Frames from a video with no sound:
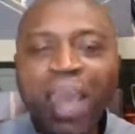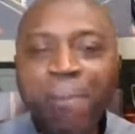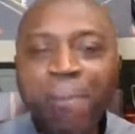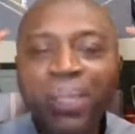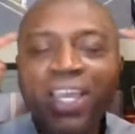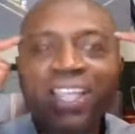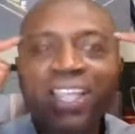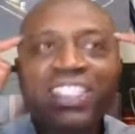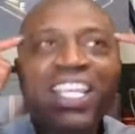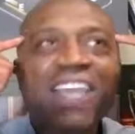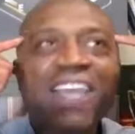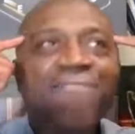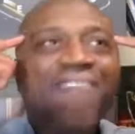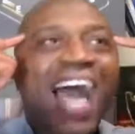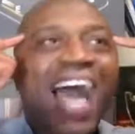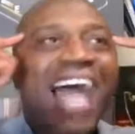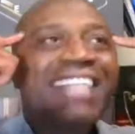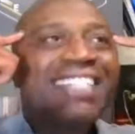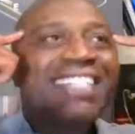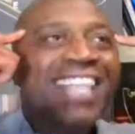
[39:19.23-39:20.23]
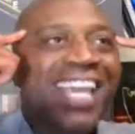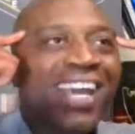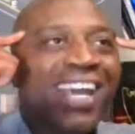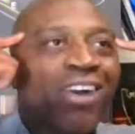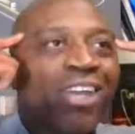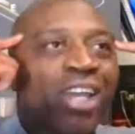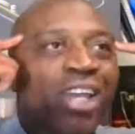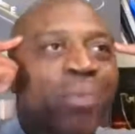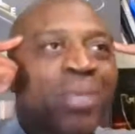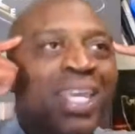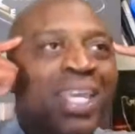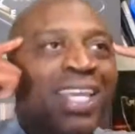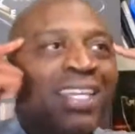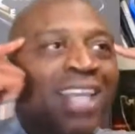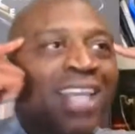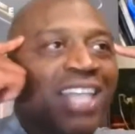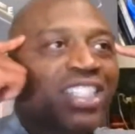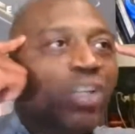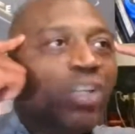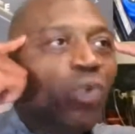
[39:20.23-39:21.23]
Because if I tell him, he
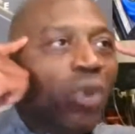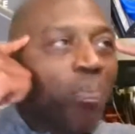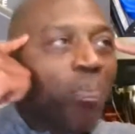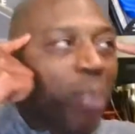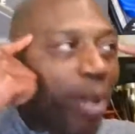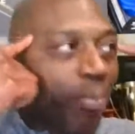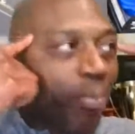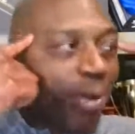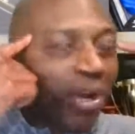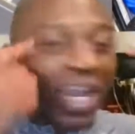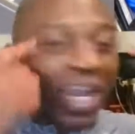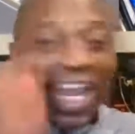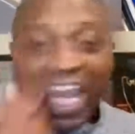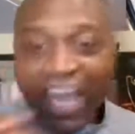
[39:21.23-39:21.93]
doesn't remember.